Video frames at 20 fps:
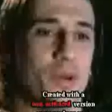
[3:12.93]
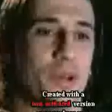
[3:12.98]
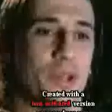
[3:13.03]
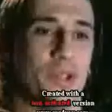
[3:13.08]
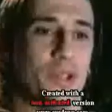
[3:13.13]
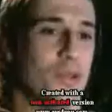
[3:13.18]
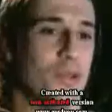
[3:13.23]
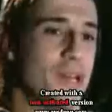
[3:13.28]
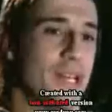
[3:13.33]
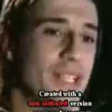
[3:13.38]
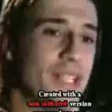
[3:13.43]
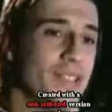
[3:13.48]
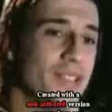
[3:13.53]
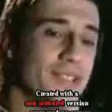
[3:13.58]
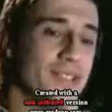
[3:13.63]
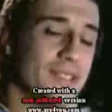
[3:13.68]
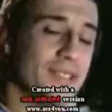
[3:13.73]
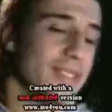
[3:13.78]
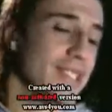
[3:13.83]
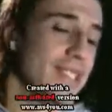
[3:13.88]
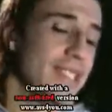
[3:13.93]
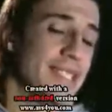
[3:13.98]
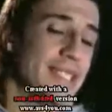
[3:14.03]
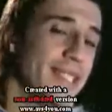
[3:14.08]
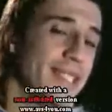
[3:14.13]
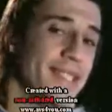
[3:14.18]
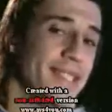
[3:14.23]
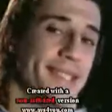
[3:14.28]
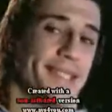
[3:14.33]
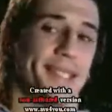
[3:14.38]
are. You can't just
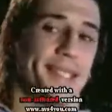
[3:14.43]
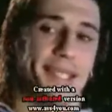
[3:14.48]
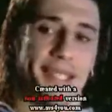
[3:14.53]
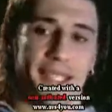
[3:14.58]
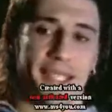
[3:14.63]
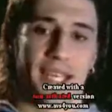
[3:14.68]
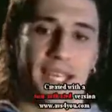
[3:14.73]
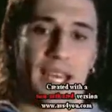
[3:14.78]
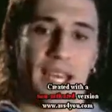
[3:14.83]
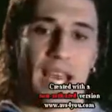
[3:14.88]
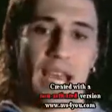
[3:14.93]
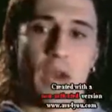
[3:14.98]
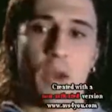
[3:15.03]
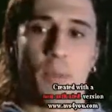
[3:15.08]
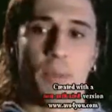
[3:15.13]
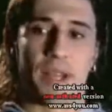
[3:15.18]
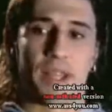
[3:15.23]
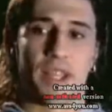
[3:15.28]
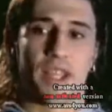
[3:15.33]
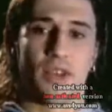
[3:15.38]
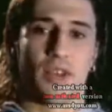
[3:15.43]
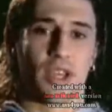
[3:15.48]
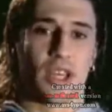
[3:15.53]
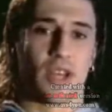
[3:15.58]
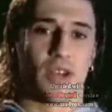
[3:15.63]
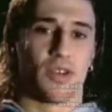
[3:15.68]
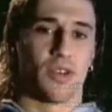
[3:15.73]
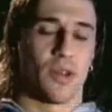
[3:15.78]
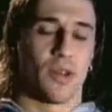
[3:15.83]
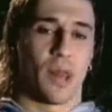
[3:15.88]
keep playing extra time forever.
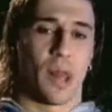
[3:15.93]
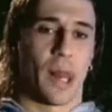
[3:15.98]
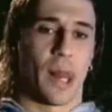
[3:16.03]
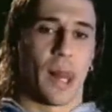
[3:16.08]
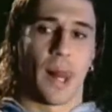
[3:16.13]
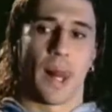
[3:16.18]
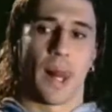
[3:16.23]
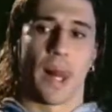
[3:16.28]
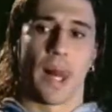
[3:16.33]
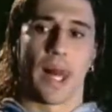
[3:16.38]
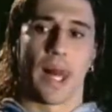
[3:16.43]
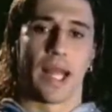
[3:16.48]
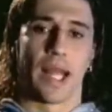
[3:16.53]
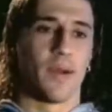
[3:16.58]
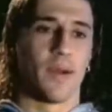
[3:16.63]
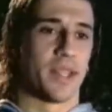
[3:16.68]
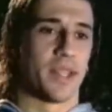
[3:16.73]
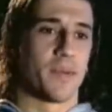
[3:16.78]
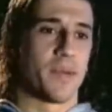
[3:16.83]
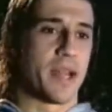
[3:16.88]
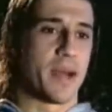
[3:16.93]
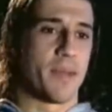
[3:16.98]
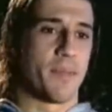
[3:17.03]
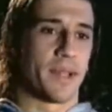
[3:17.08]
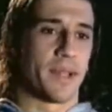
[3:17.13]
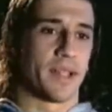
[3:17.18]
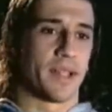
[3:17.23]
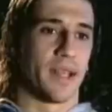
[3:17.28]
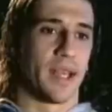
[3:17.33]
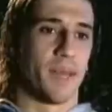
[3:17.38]
It was a very
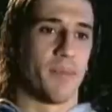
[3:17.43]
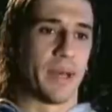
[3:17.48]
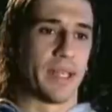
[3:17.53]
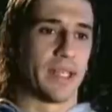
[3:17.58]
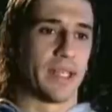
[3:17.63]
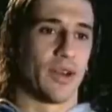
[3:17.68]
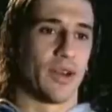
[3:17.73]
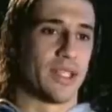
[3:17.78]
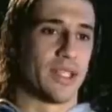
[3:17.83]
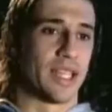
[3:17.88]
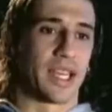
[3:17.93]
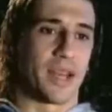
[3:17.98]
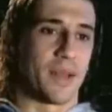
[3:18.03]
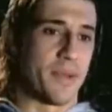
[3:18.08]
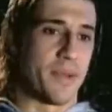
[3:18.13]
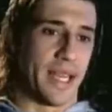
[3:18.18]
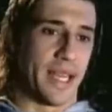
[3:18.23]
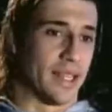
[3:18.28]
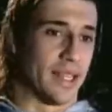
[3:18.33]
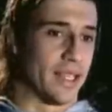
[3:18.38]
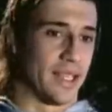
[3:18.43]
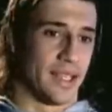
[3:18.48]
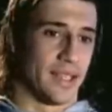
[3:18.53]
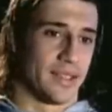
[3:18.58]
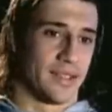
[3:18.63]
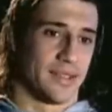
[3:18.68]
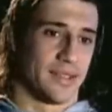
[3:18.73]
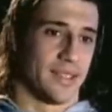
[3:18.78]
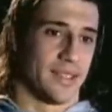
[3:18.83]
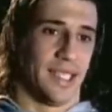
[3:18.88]
sad end of something that
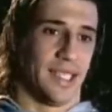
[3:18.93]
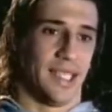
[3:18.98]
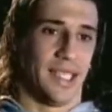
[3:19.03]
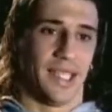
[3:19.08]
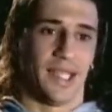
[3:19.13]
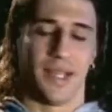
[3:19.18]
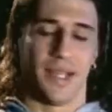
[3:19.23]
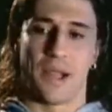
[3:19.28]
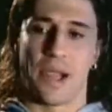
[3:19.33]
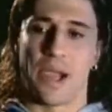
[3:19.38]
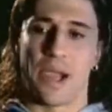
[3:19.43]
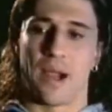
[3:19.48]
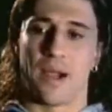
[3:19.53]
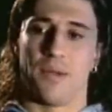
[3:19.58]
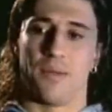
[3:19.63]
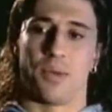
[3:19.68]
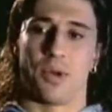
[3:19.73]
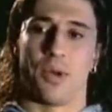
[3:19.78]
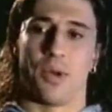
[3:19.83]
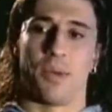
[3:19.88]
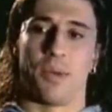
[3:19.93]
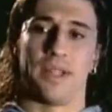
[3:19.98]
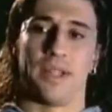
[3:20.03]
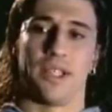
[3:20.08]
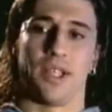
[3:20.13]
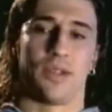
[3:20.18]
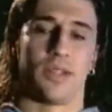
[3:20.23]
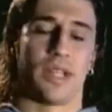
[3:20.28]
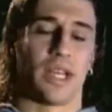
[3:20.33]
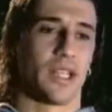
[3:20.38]
promised so much. But
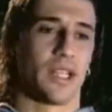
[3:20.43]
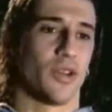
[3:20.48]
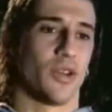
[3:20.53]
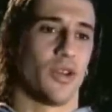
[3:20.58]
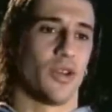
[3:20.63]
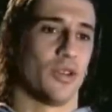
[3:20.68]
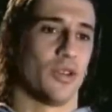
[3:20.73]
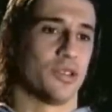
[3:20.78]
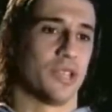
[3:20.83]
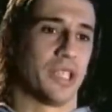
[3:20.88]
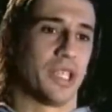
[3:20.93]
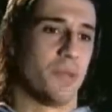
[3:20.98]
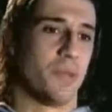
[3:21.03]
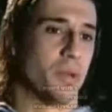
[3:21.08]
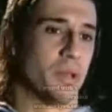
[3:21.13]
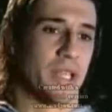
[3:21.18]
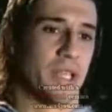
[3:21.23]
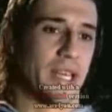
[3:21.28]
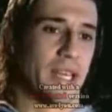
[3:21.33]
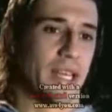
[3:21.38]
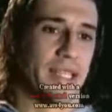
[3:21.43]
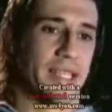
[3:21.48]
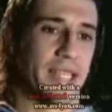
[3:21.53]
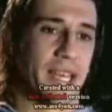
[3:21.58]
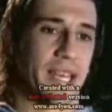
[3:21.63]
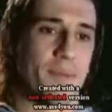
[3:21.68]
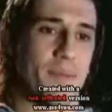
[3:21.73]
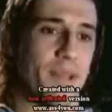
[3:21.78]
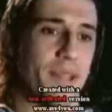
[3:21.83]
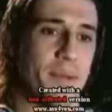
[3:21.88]
that game against Germany would have
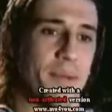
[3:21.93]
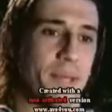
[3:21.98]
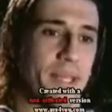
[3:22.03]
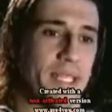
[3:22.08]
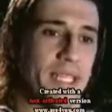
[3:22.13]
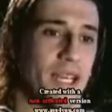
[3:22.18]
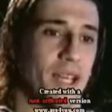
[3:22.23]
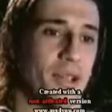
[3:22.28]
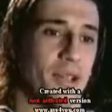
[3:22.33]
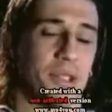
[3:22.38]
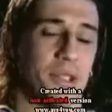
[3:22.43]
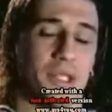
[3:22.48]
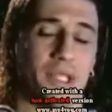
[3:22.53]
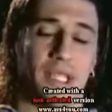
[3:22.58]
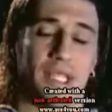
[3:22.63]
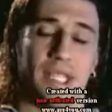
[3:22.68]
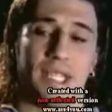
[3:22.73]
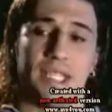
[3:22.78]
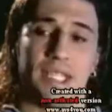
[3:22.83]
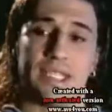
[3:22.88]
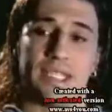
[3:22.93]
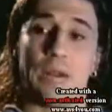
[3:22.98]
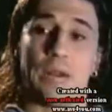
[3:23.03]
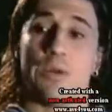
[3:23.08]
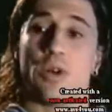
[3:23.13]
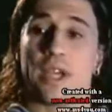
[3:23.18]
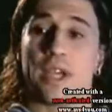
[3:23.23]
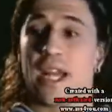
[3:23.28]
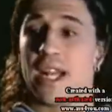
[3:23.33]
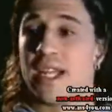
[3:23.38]
still been a draw if we'd played
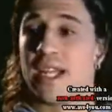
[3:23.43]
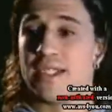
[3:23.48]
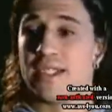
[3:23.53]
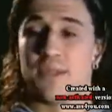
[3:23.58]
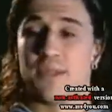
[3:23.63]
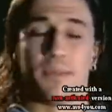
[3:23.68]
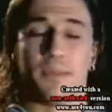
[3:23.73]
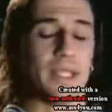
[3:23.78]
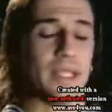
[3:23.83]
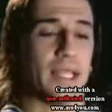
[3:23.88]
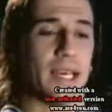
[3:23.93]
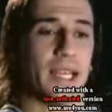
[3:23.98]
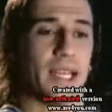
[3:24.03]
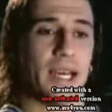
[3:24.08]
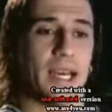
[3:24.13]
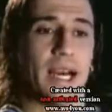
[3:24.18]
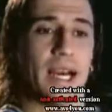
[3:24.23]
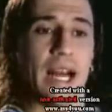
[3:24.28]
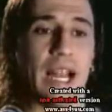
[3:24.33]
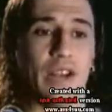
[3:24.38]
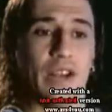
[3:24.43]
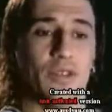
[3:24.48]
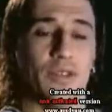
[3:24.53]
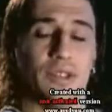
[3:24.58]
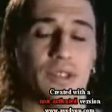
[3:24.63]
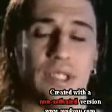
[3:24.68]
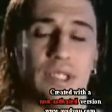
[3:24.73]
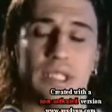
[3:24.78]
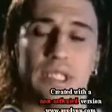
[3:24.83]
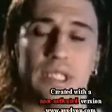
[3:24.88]
forever, because both teams were just so